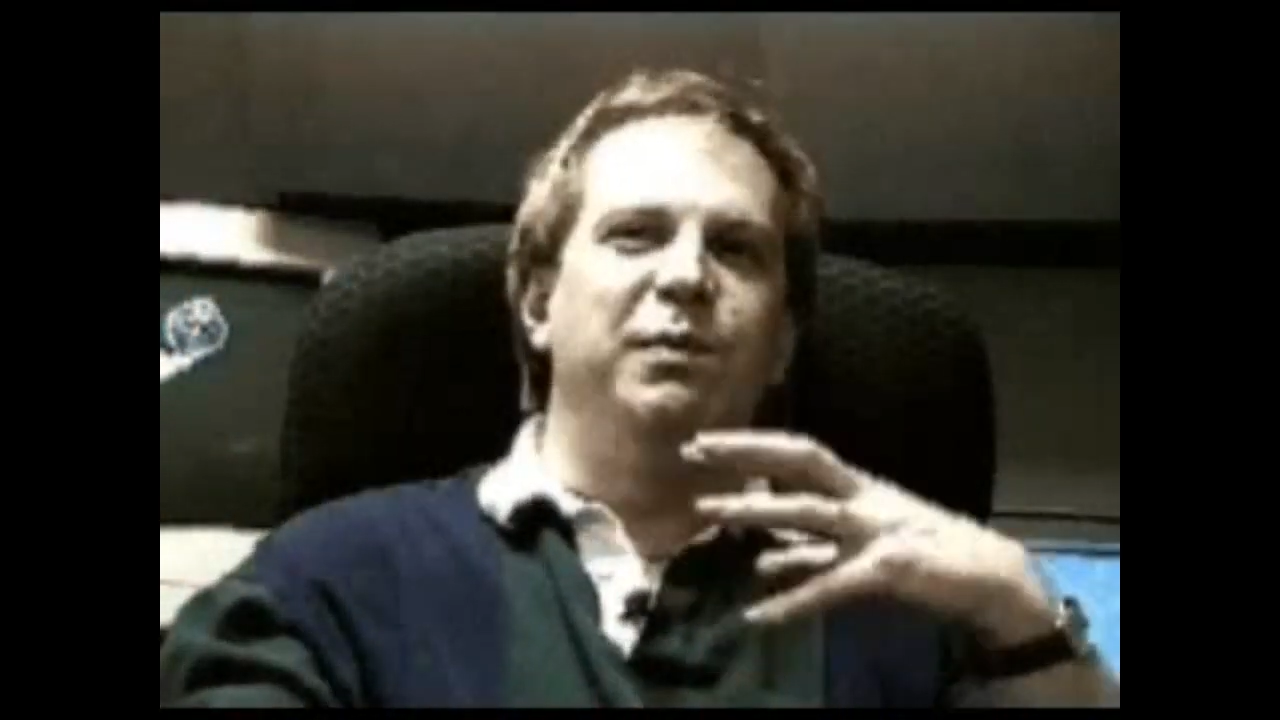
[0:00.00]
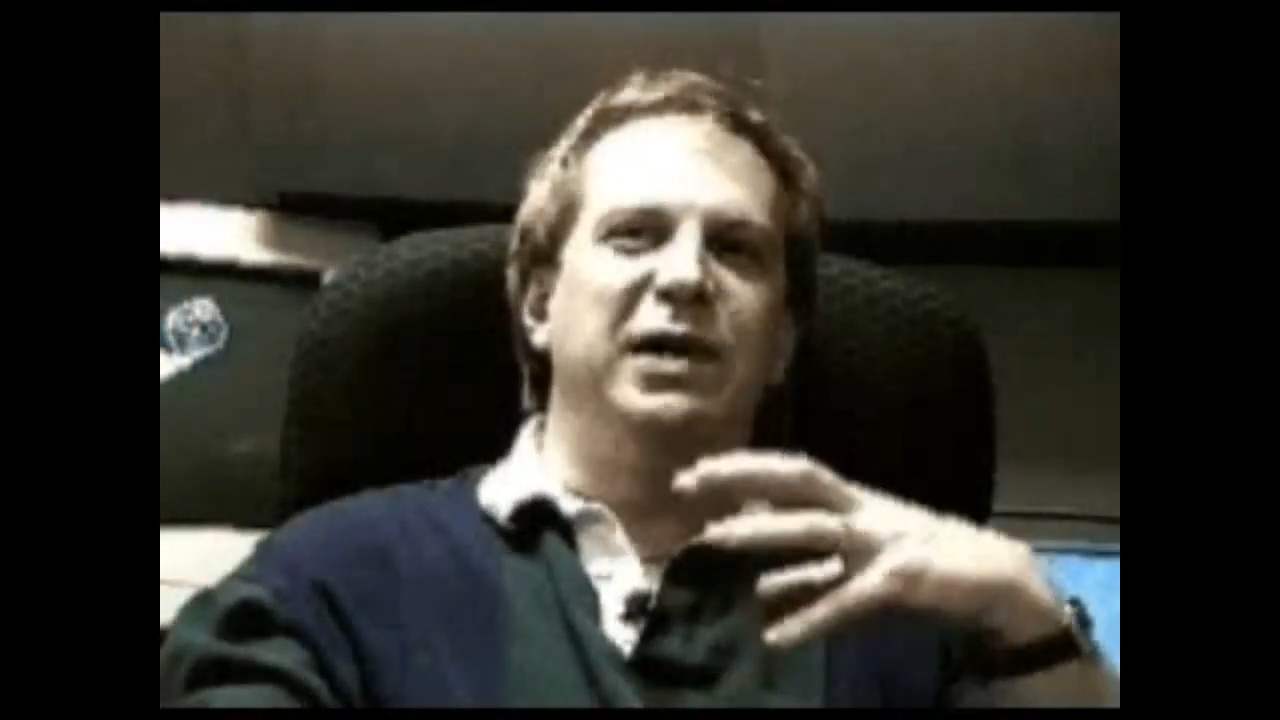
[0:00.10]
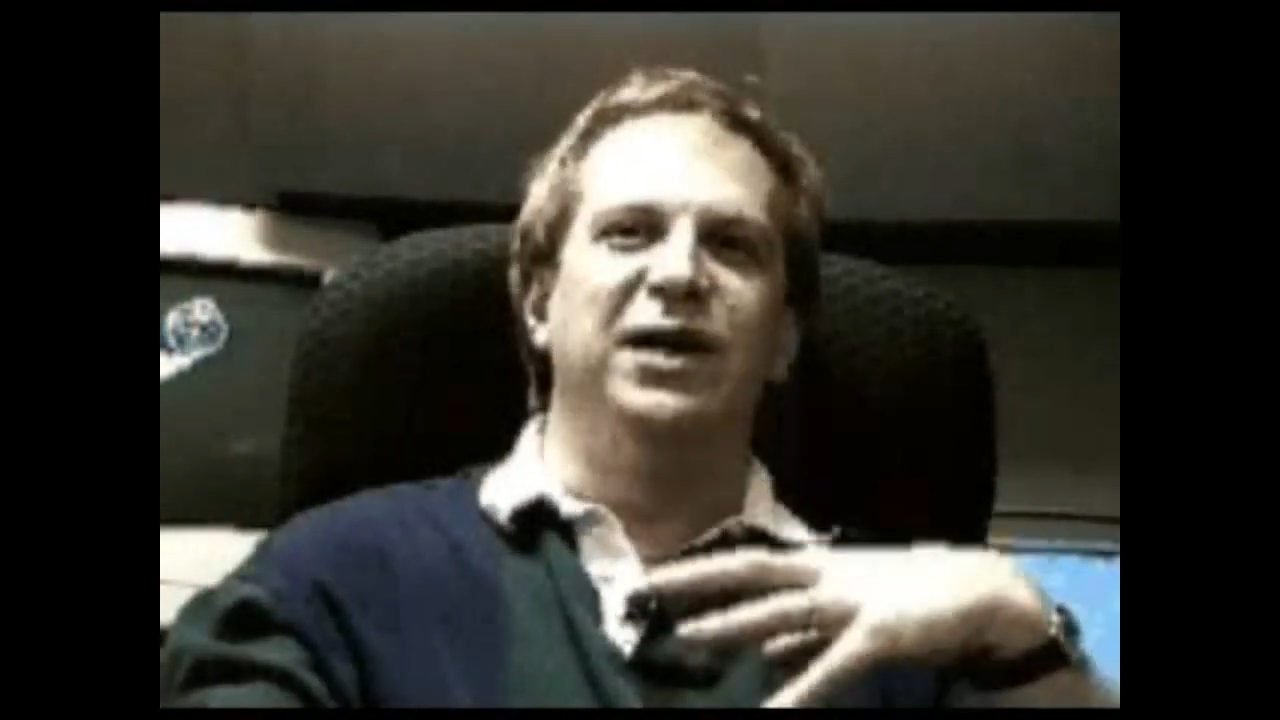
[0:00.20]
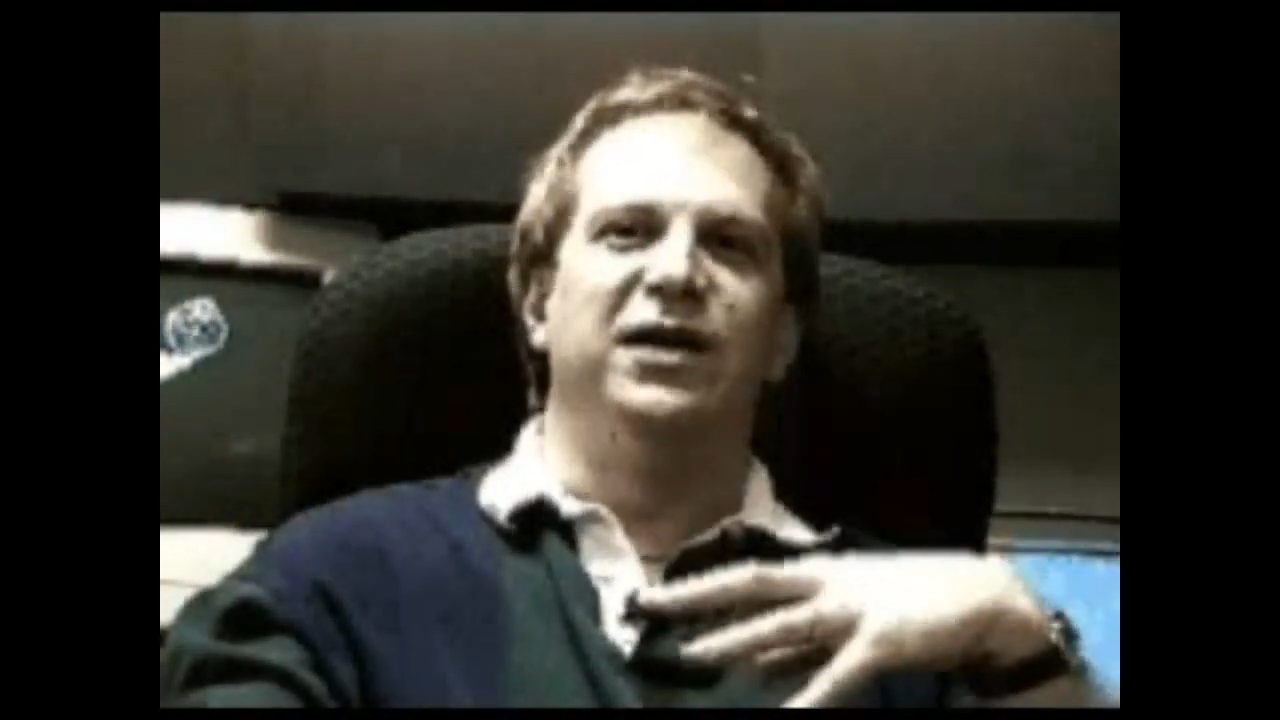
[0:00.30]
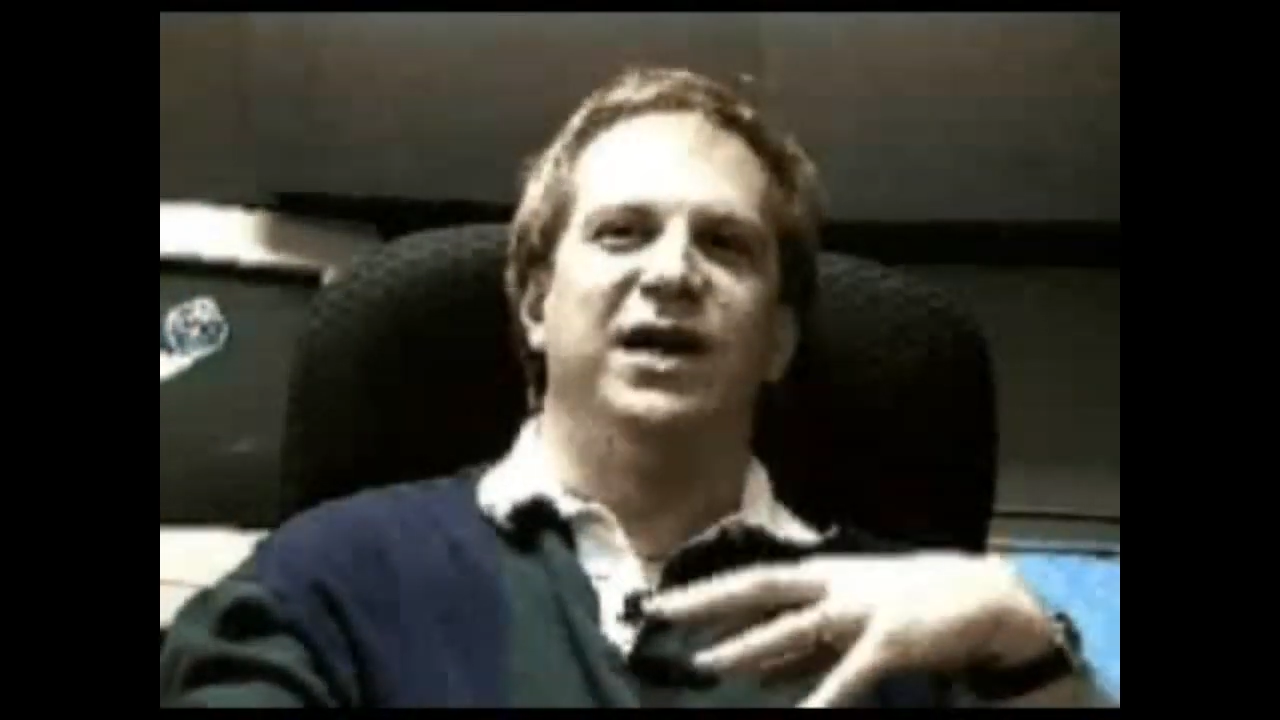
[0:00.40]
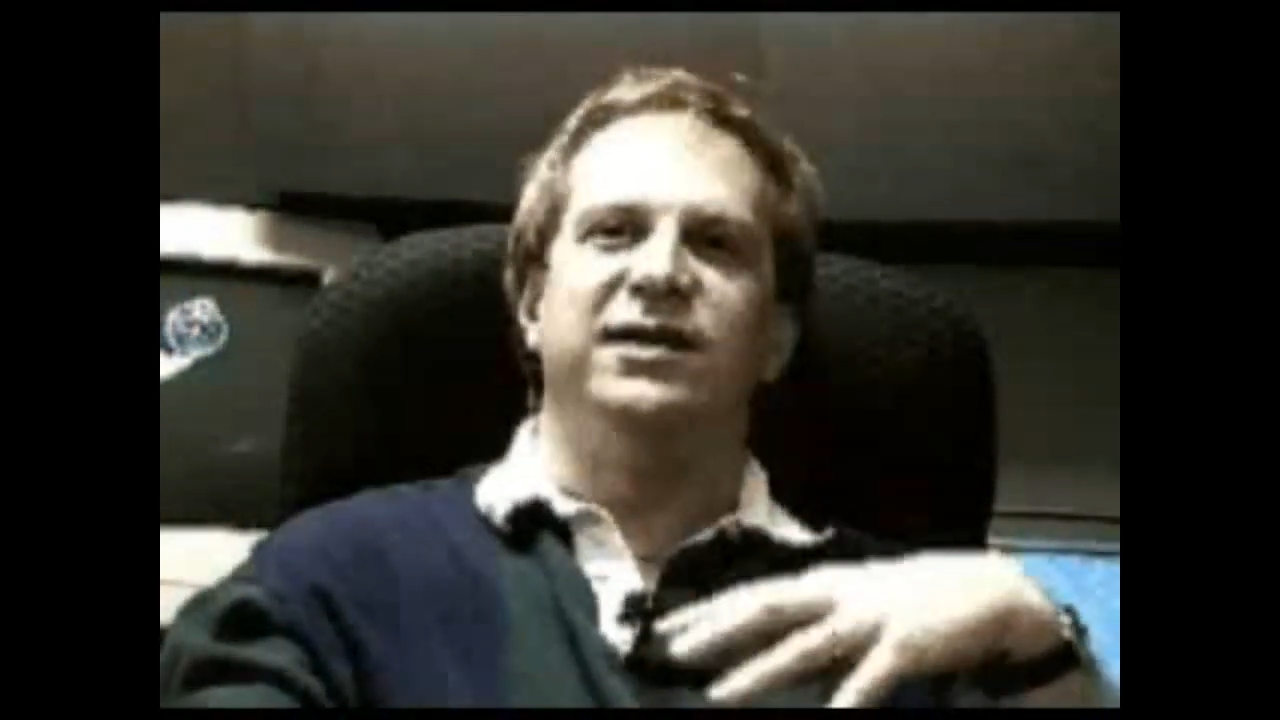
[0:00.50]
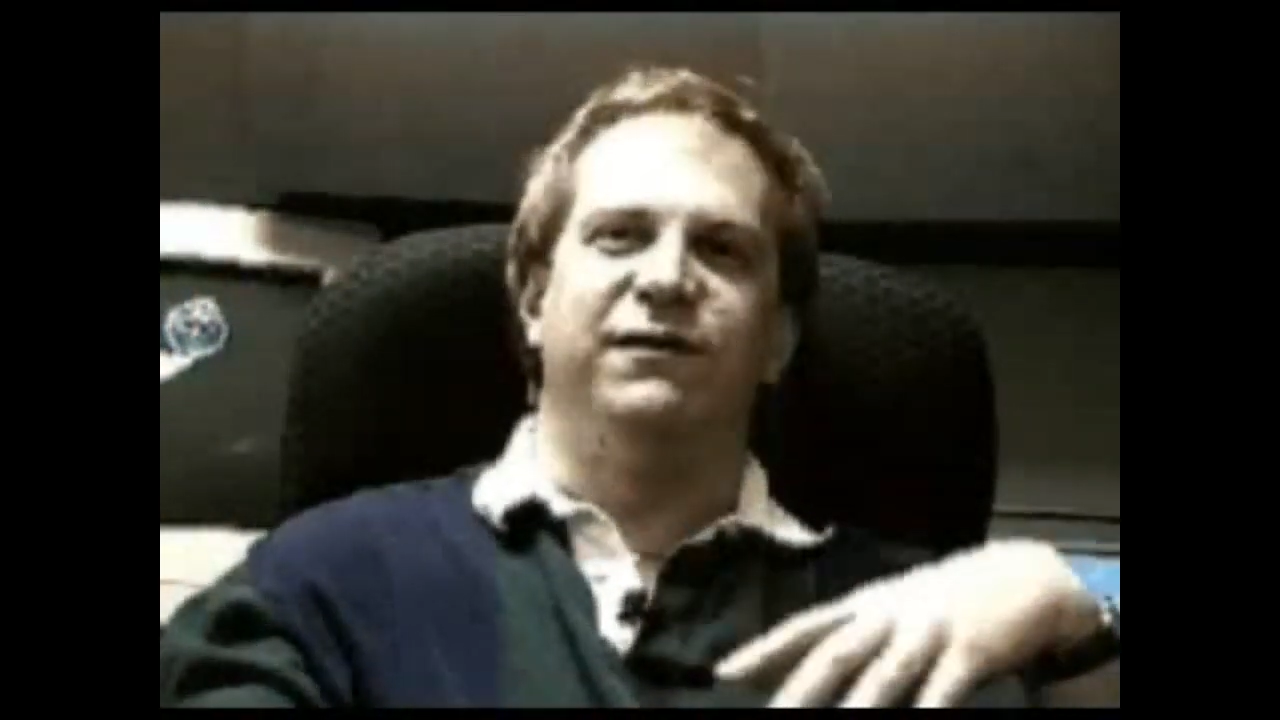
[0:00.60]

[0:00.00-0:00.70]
penalize